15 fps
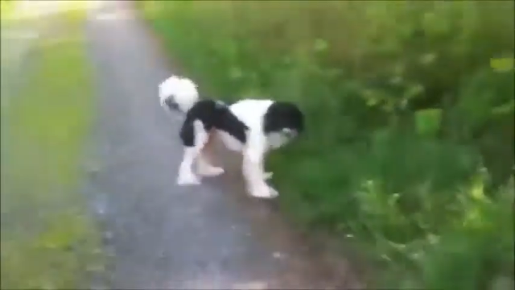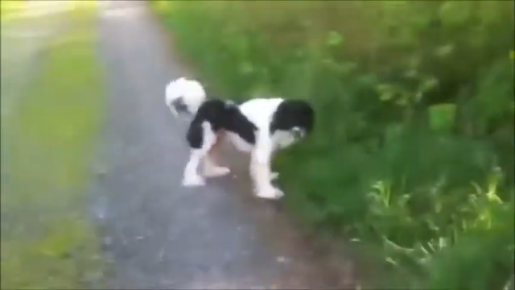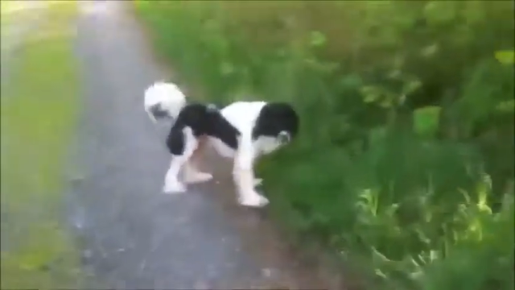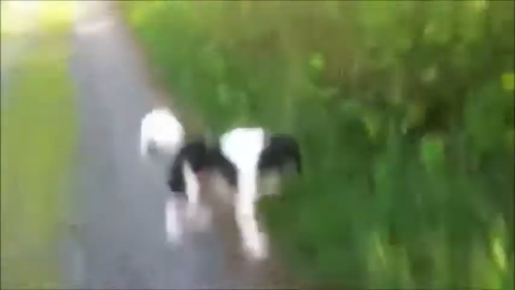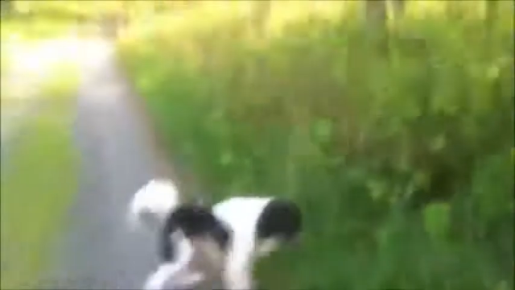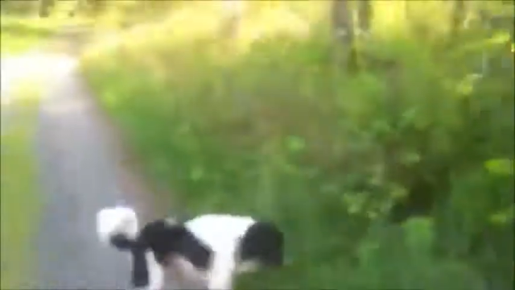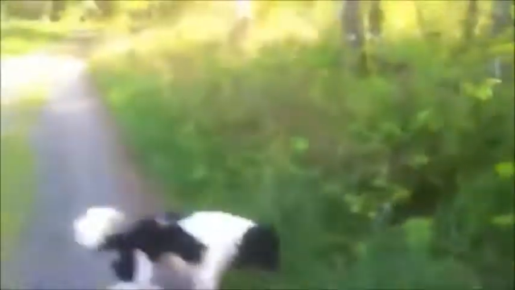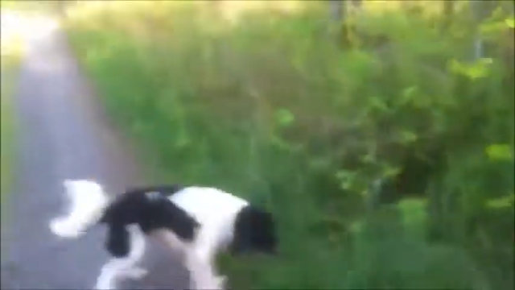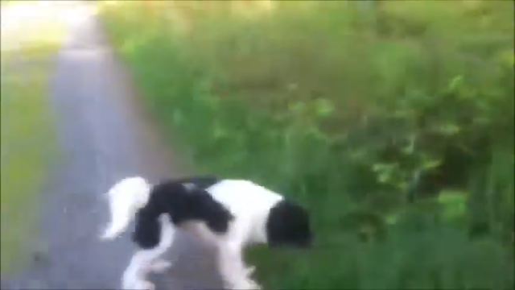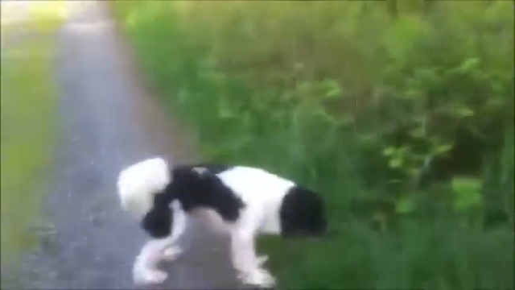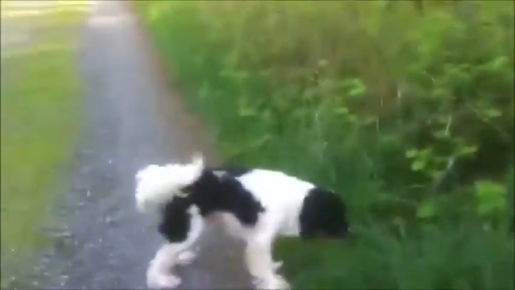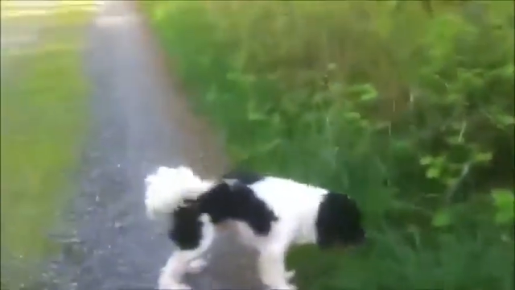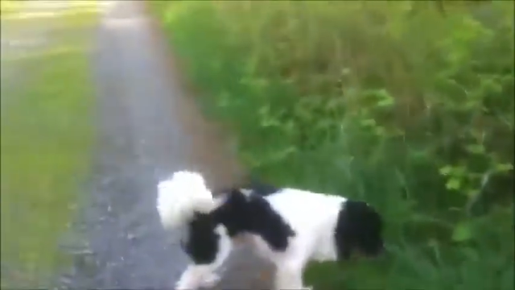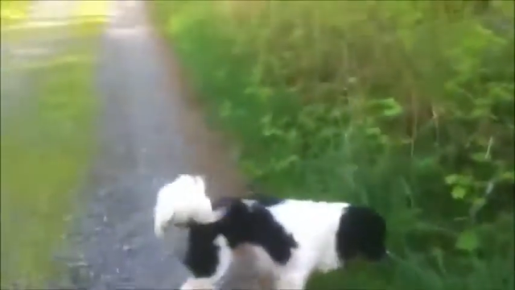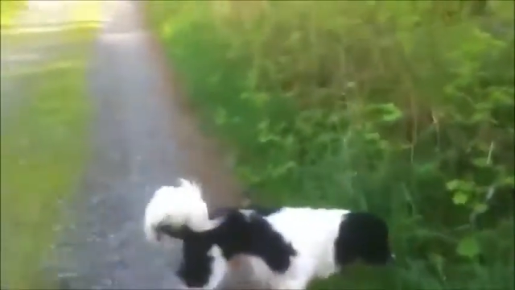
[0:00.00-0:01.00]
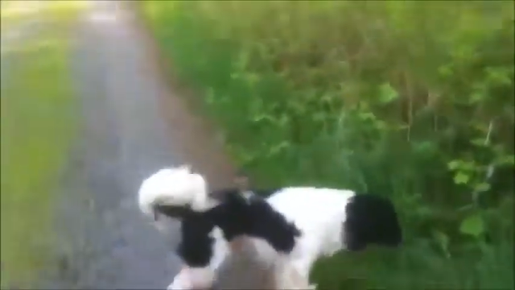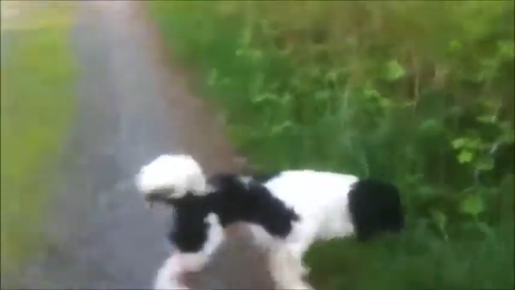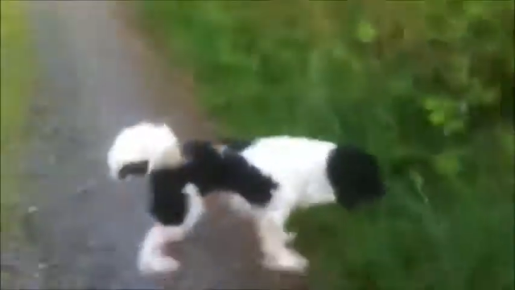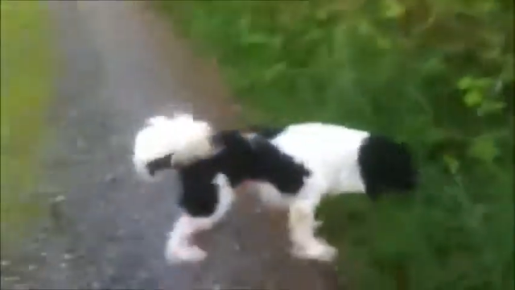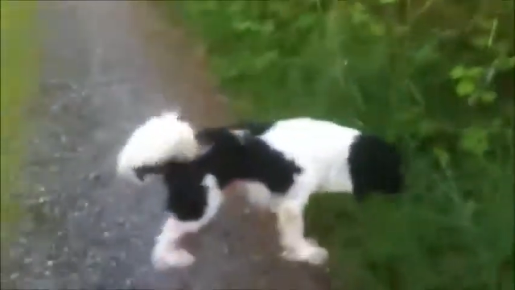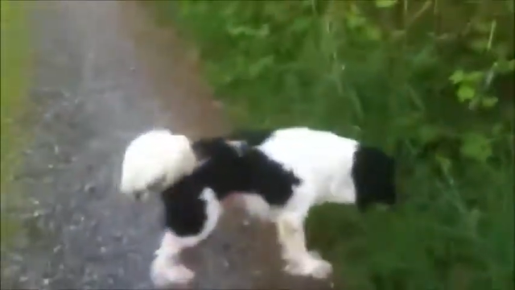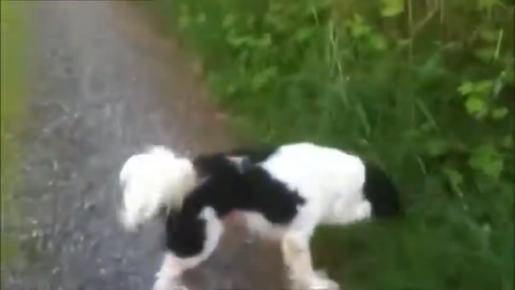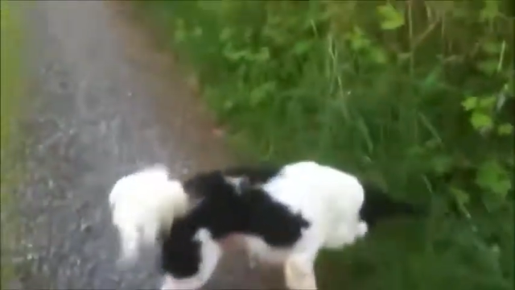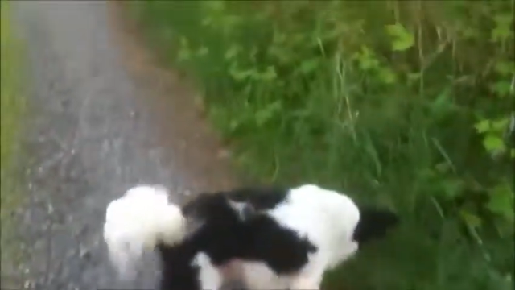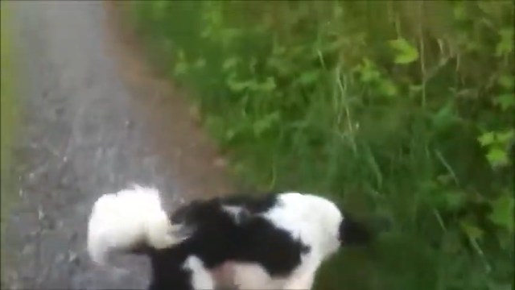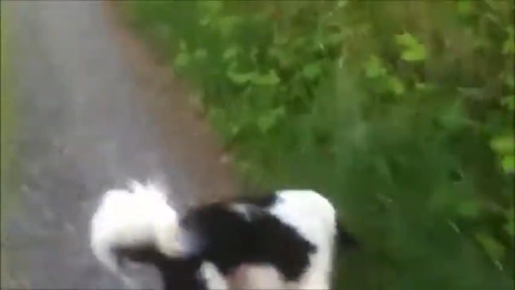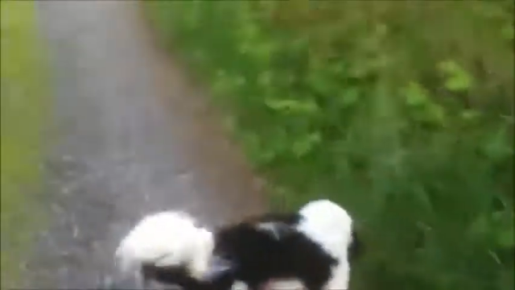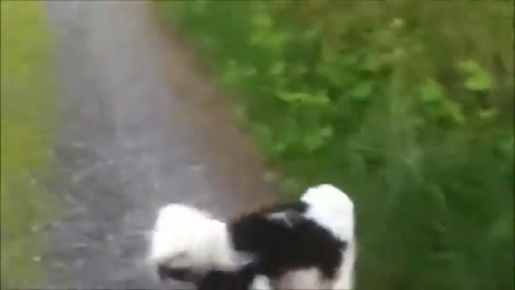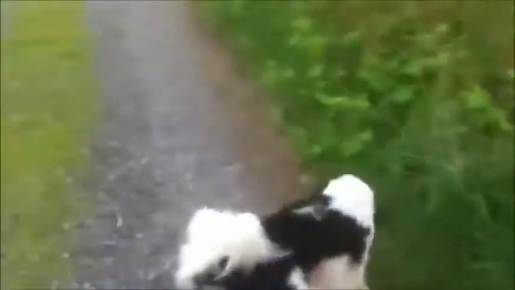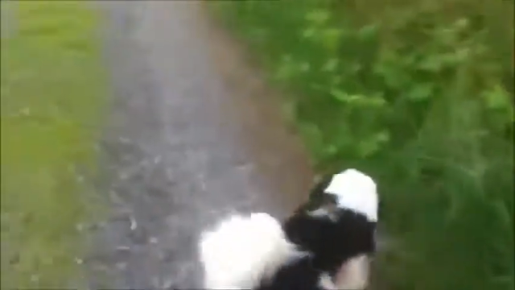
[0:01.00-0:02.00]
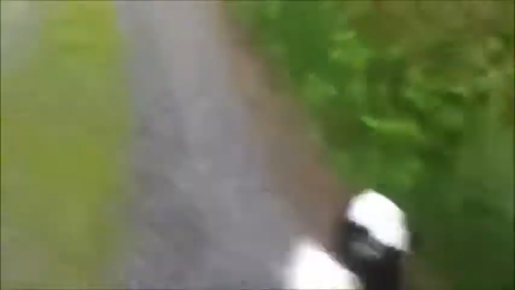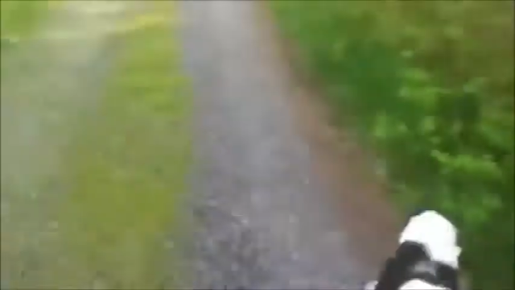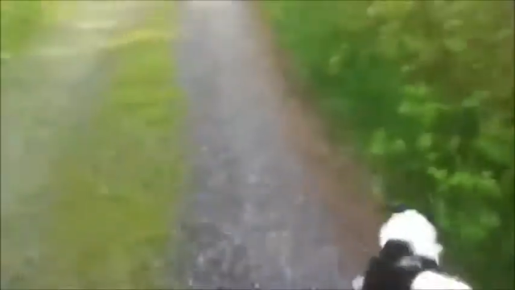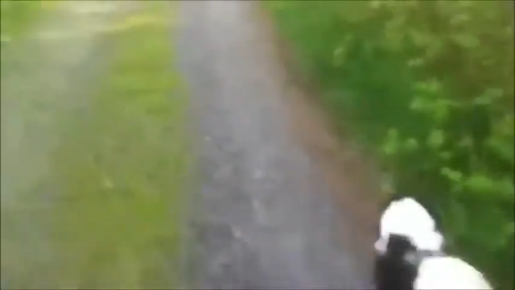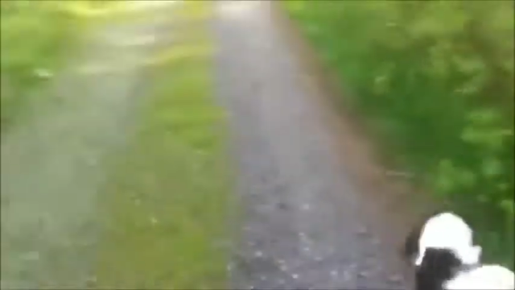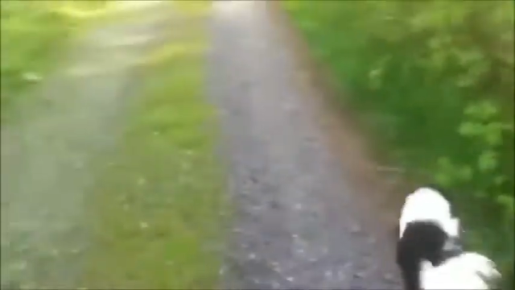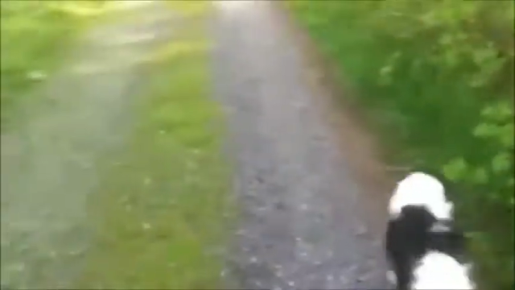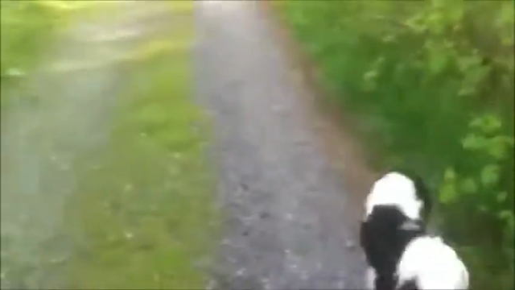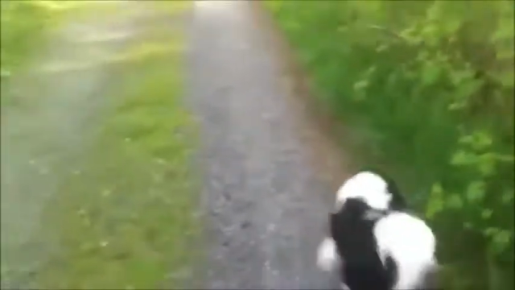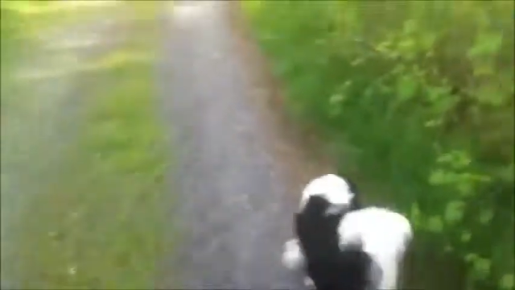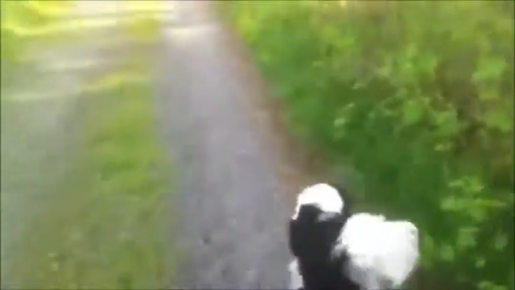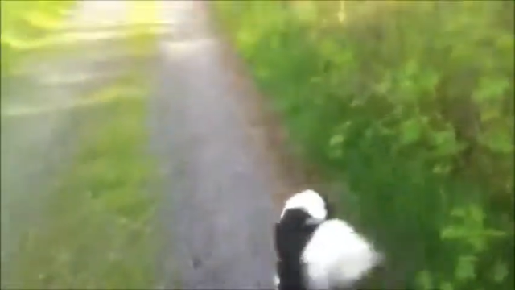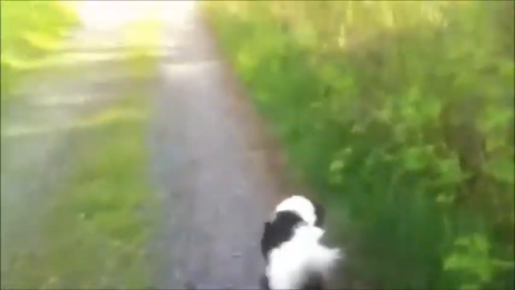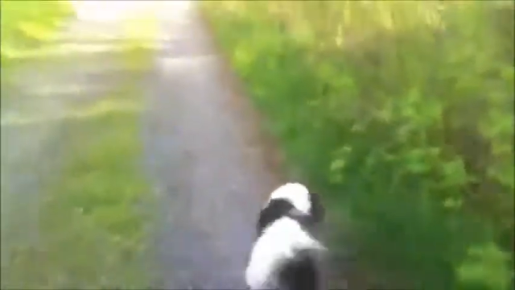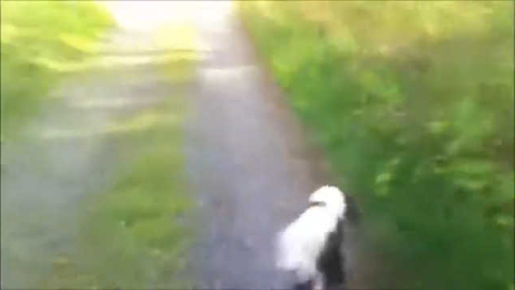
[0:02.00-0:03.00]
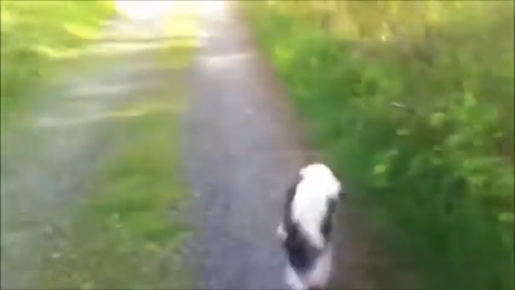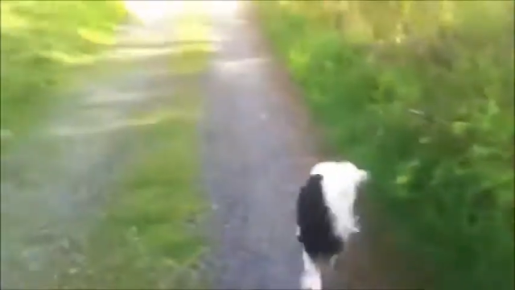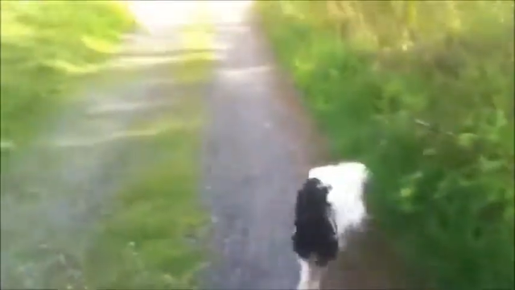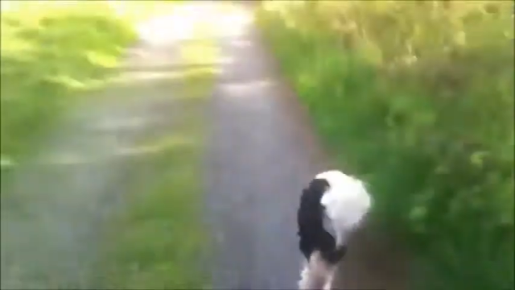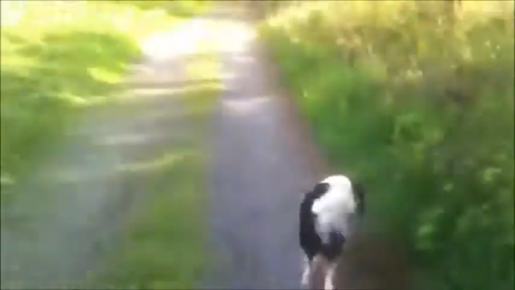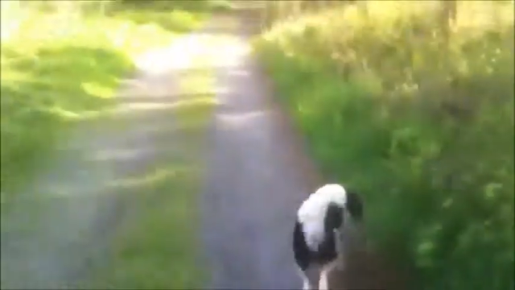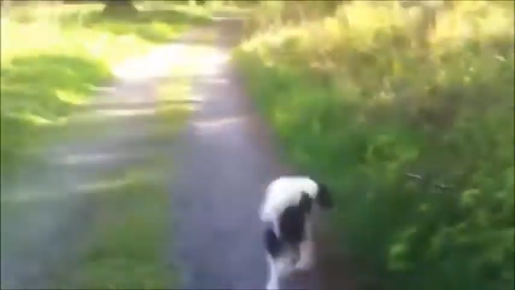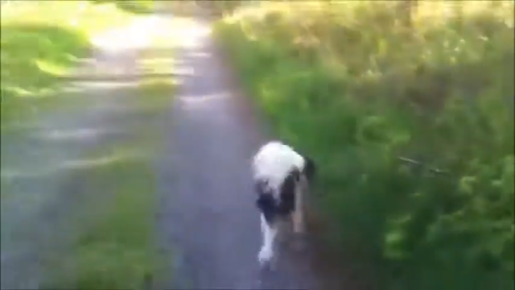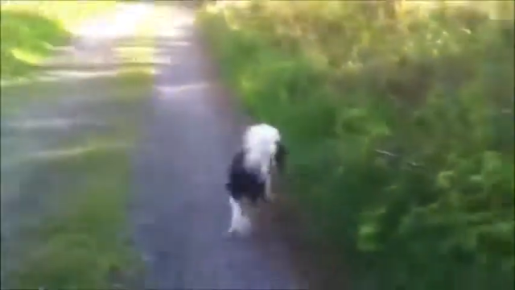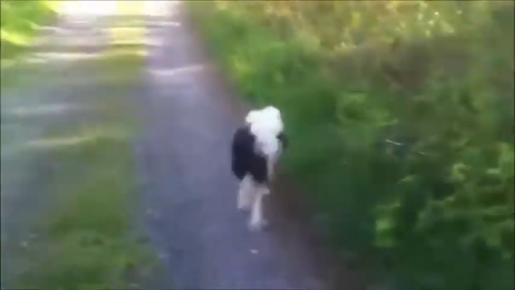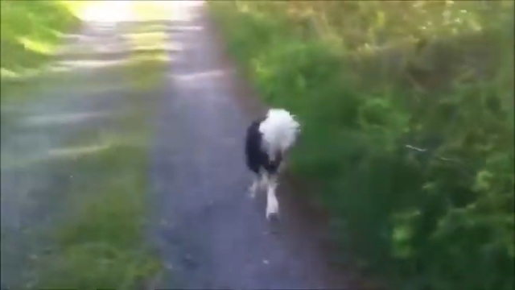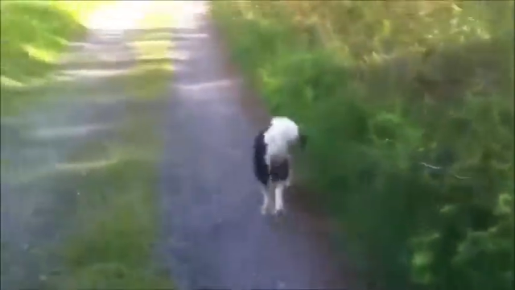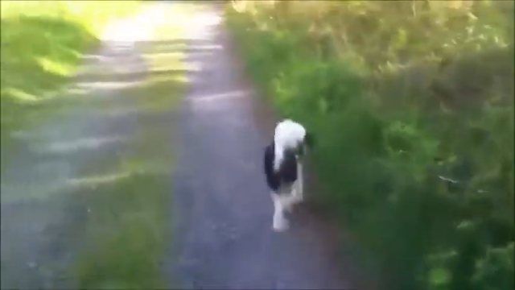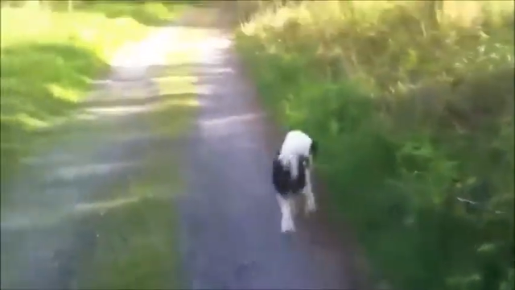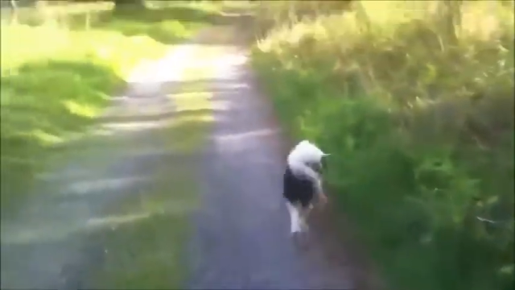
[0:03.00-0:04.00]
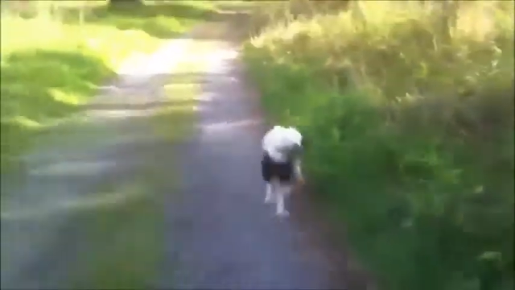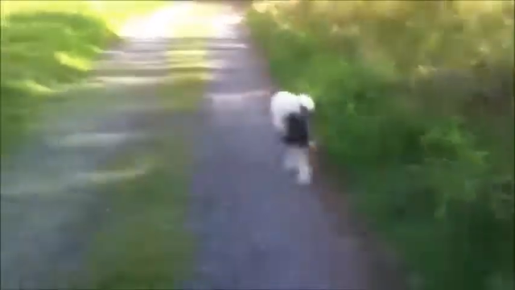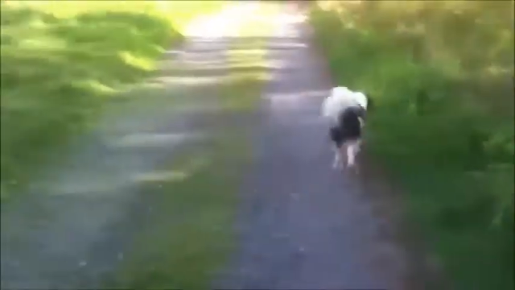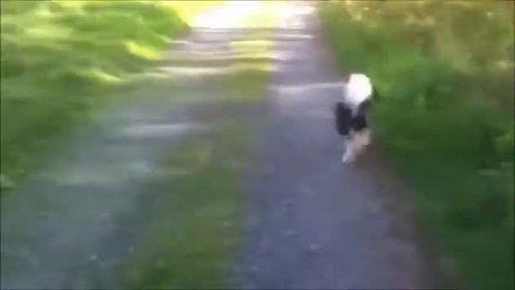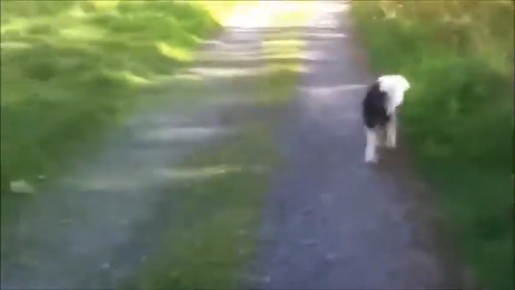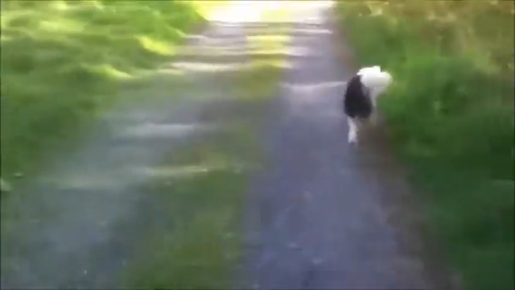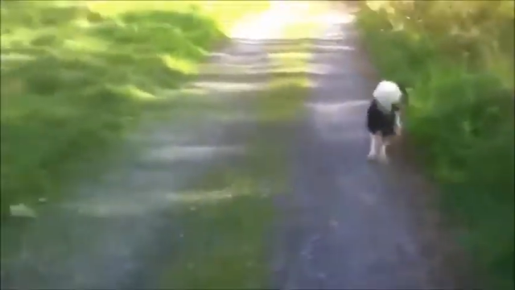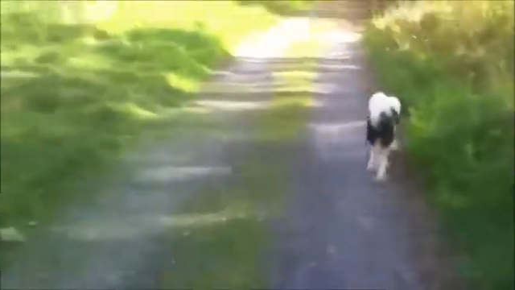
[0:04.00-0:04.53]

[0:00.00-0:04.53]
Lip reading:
(no speaker visible)